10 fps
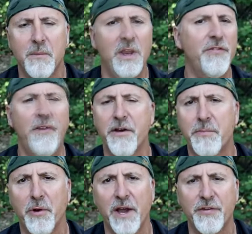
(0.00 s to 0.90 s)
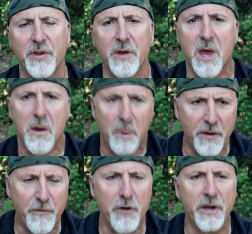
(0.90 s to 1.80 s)
But it's very pricey. But
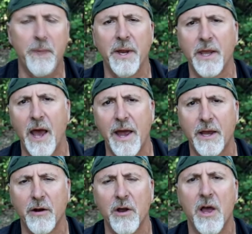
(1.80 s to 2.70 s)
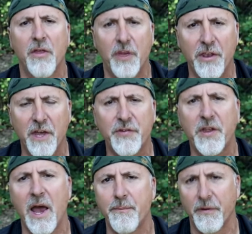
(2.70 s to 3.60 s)
if you're a committed hiker, then this
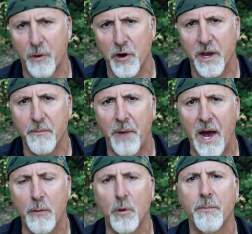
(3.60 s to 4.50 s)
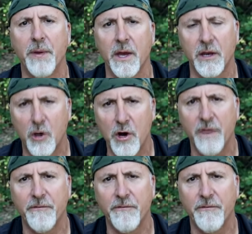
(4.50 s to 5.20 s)
type of cooking pot would be a good